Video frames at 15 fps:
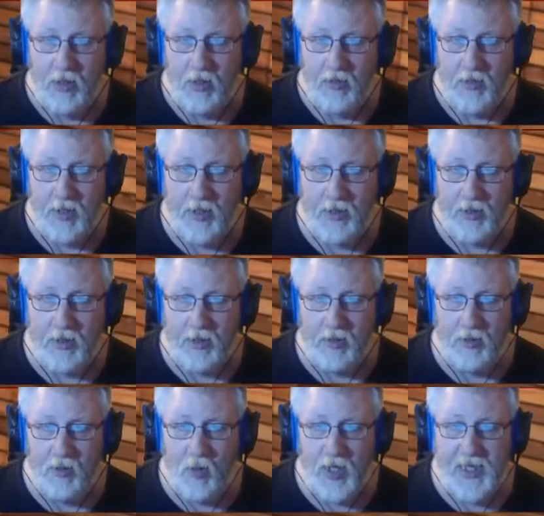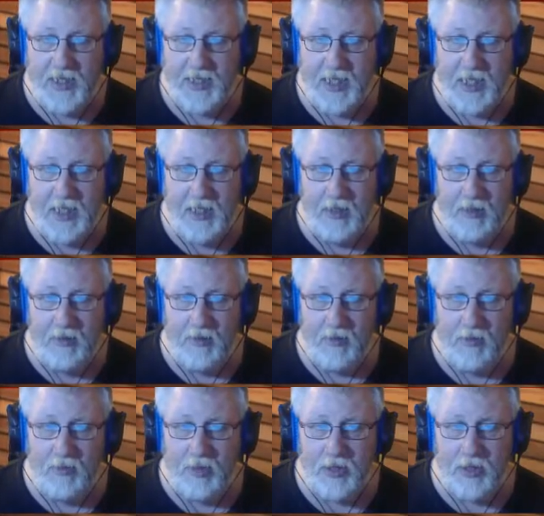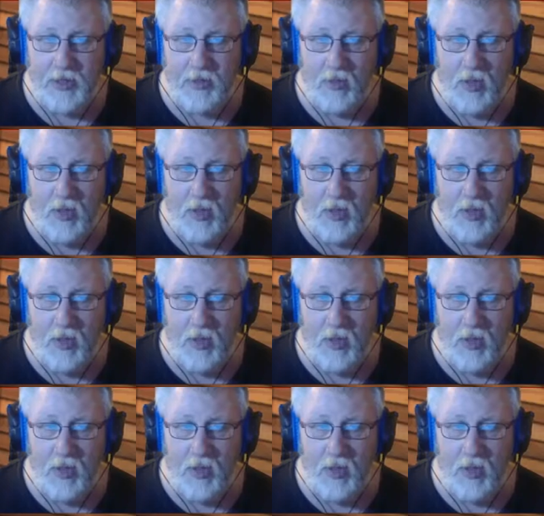They're quite tight, which is what I